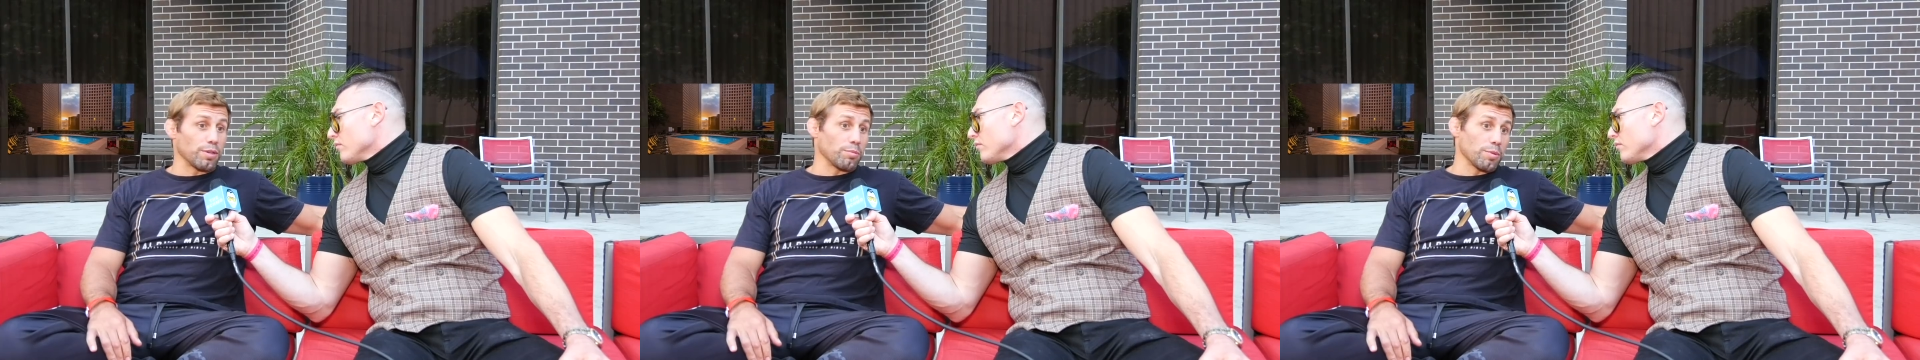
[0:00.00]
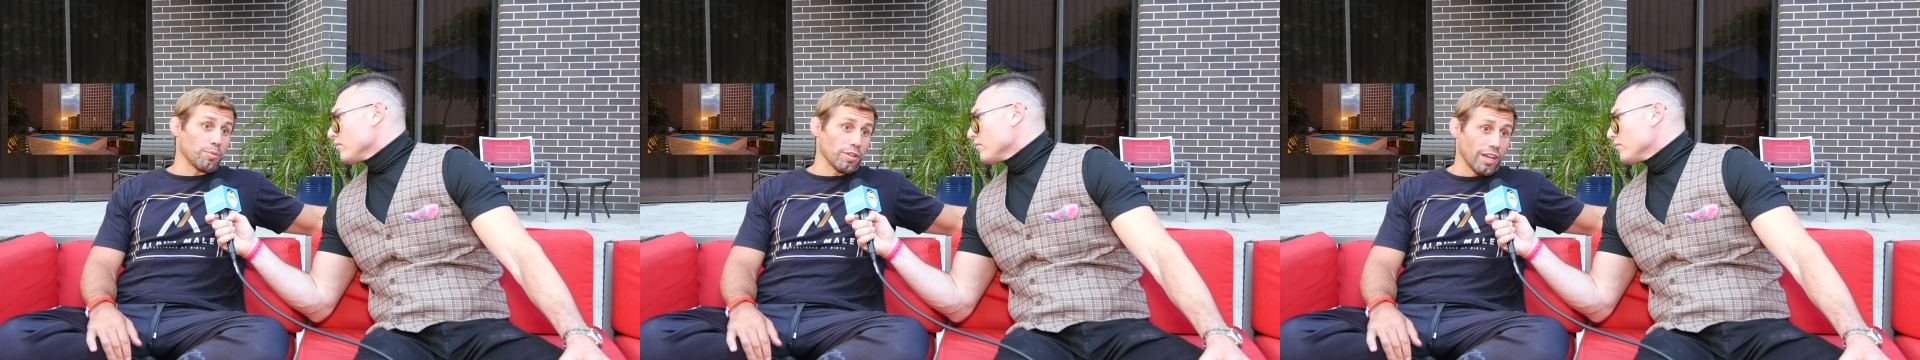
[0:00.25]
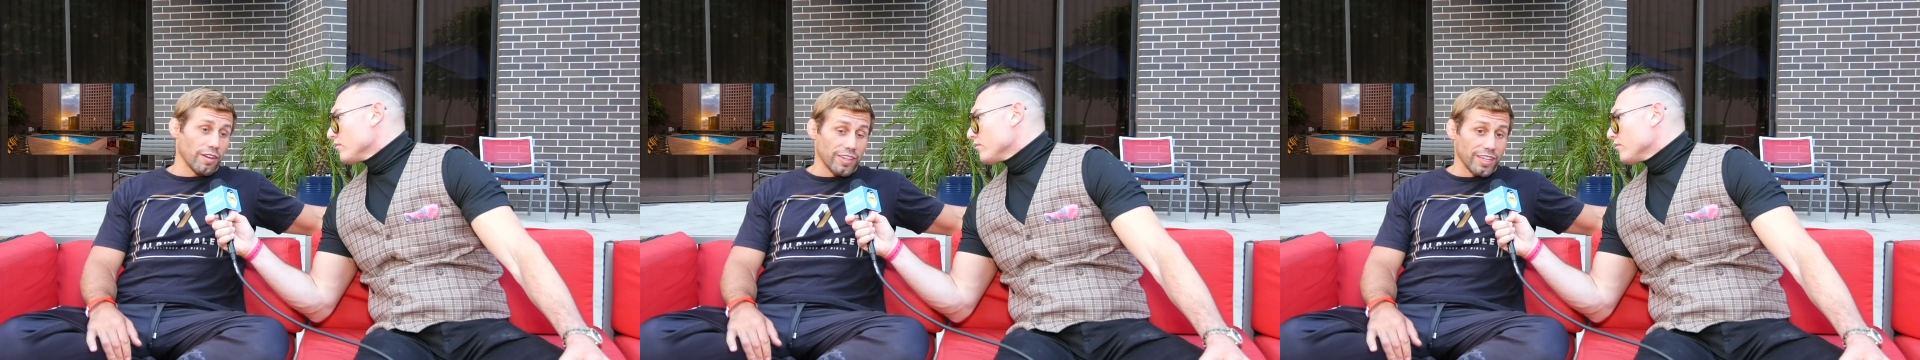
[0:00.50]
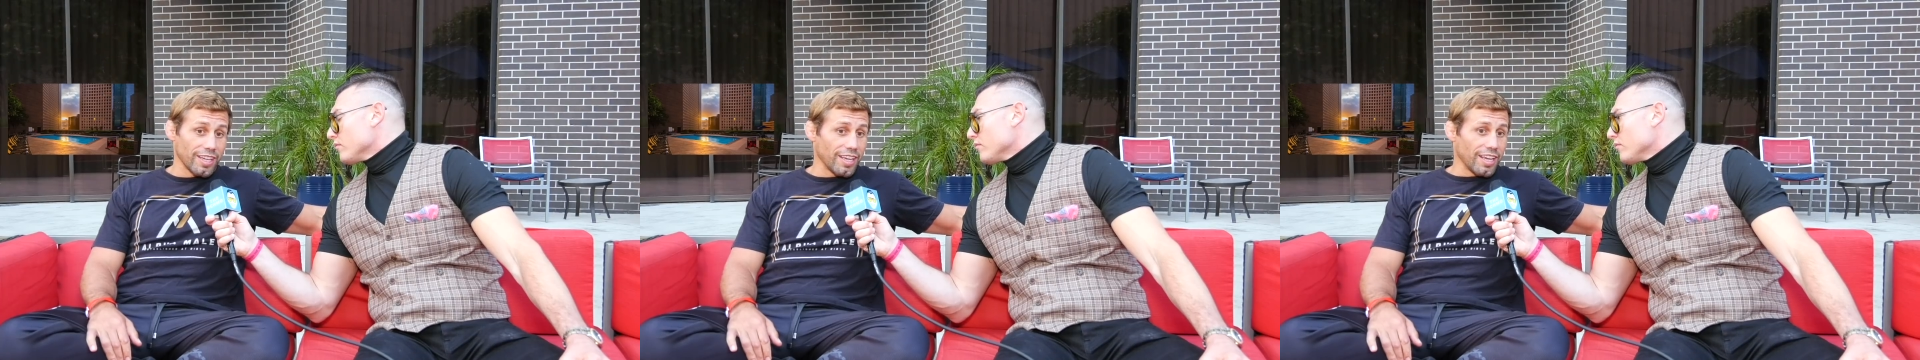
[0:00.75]
Speaker 1: Some people love
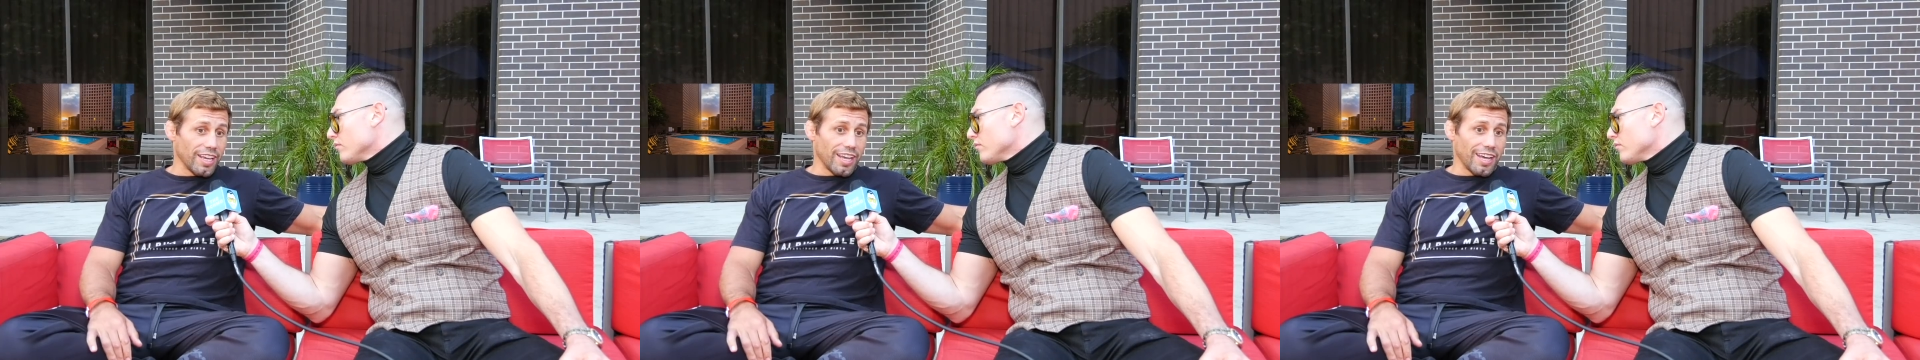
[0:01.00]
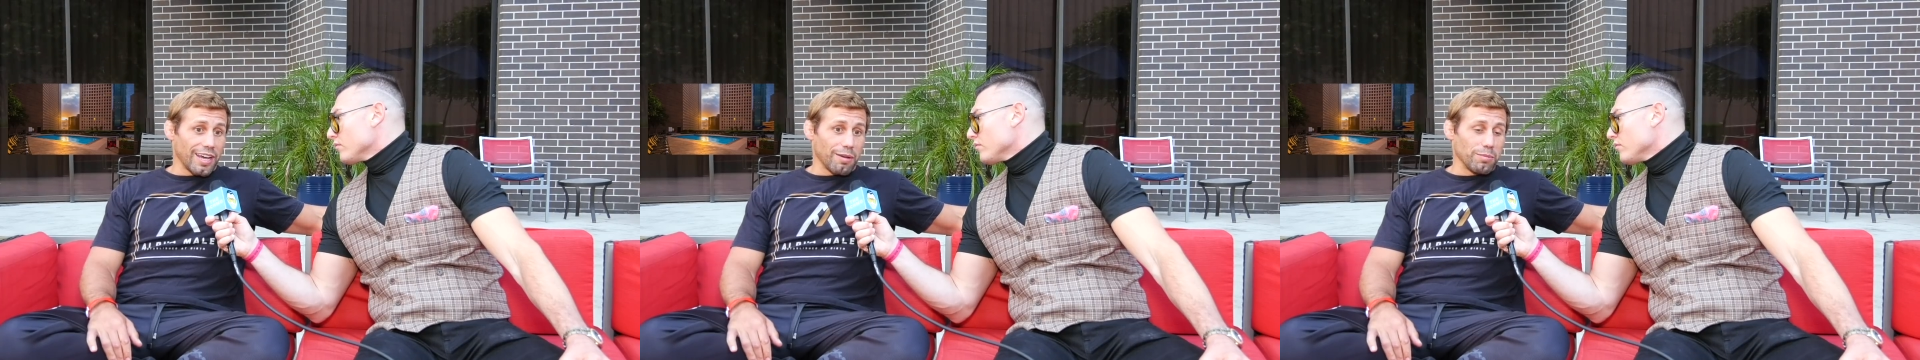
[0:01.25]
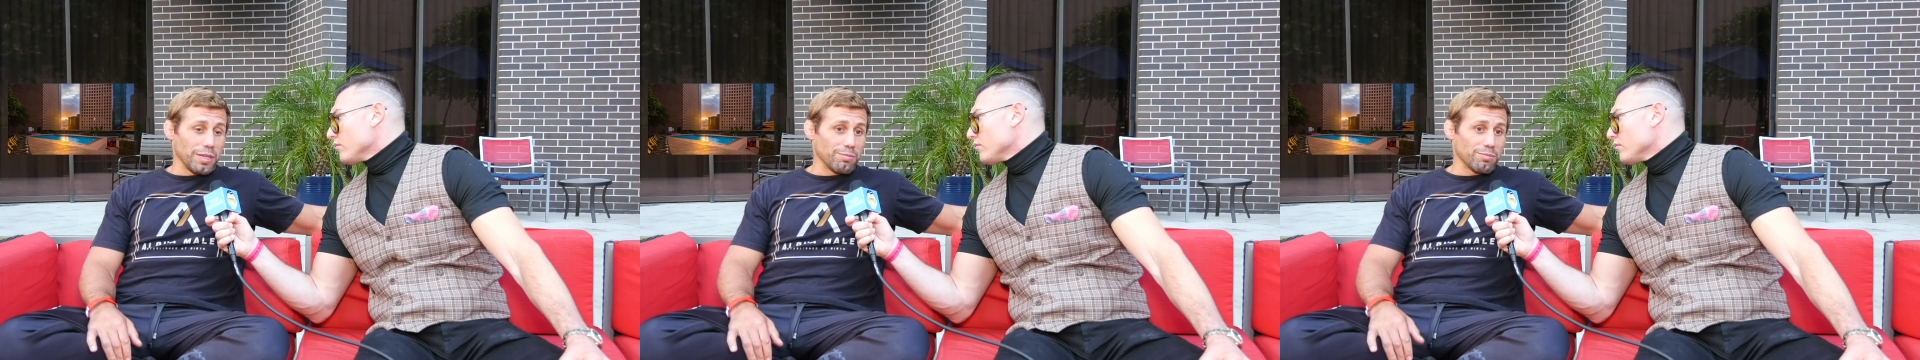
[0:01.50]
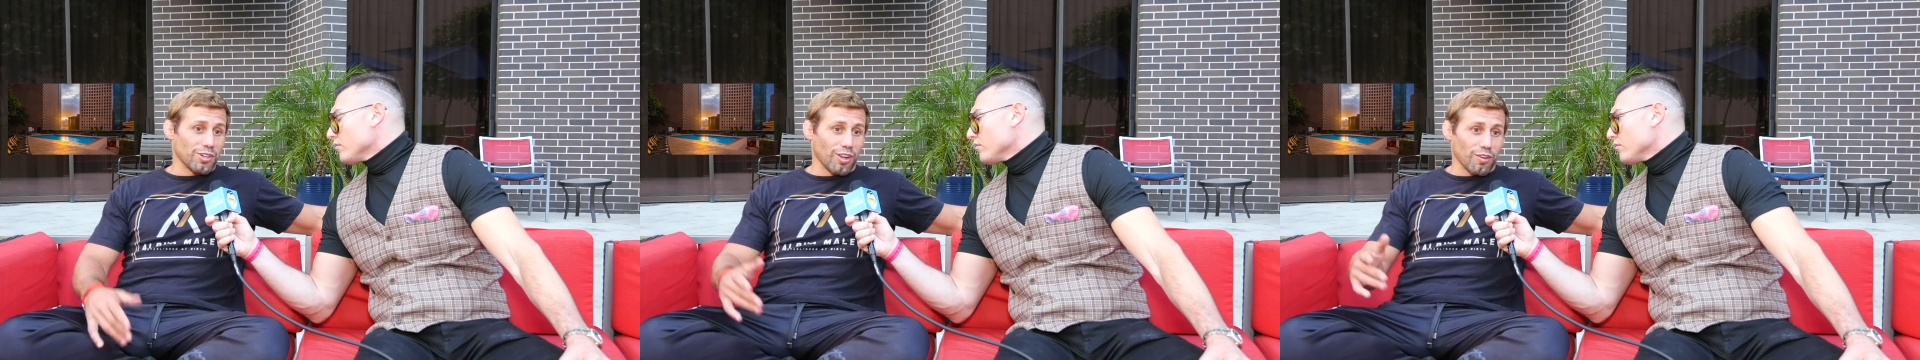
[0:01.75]
it. Uh,
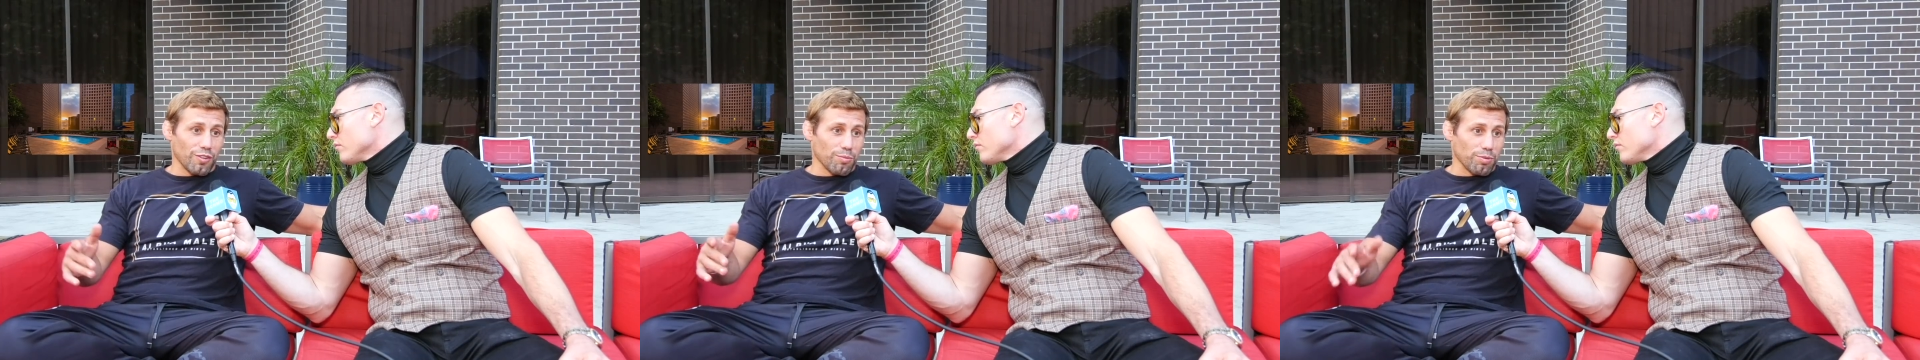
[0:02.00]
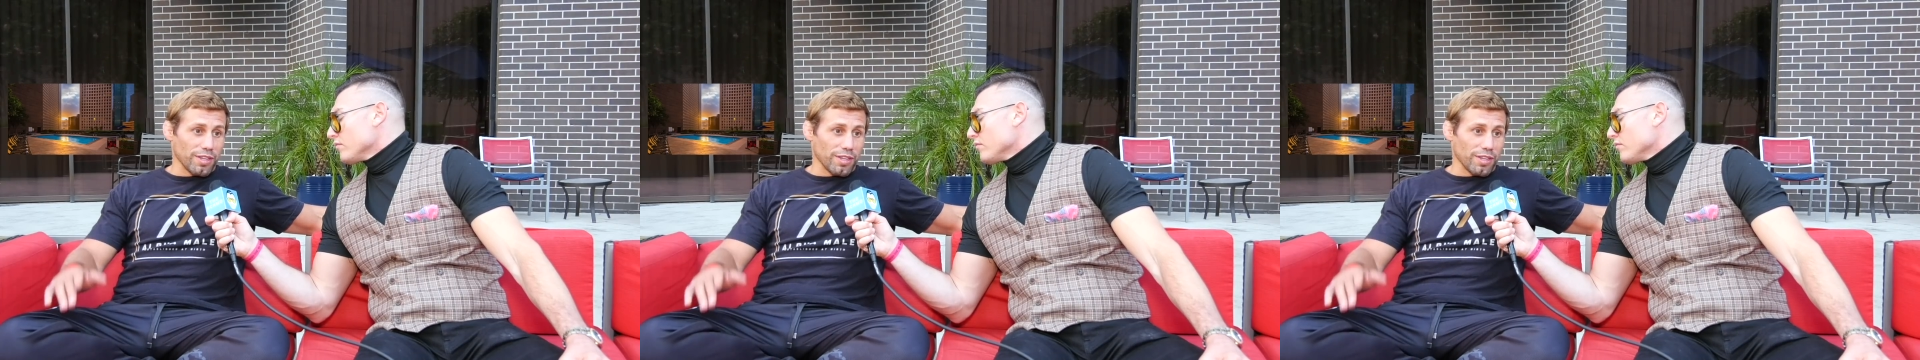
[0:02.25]
memes are all over the